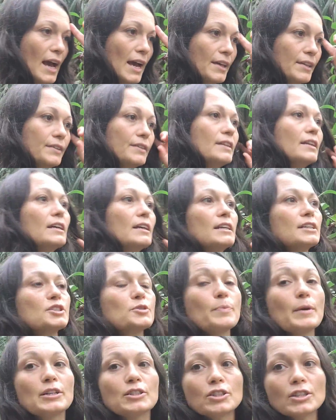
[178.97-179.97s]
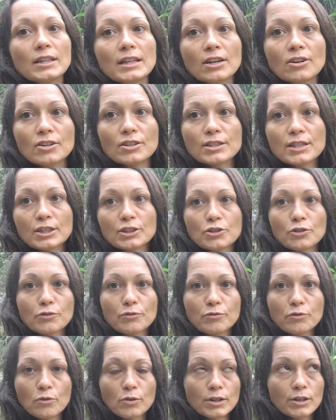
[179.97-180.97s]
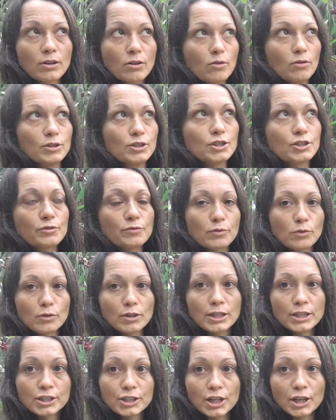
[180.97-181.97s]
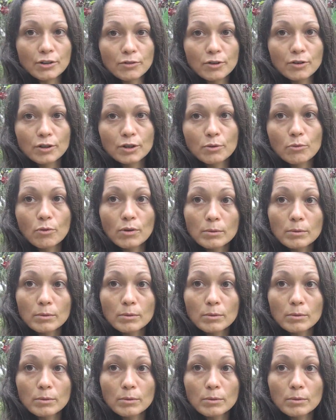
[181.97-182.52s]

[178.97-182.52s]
And especially here in Central Florida, or just Florida in general, in a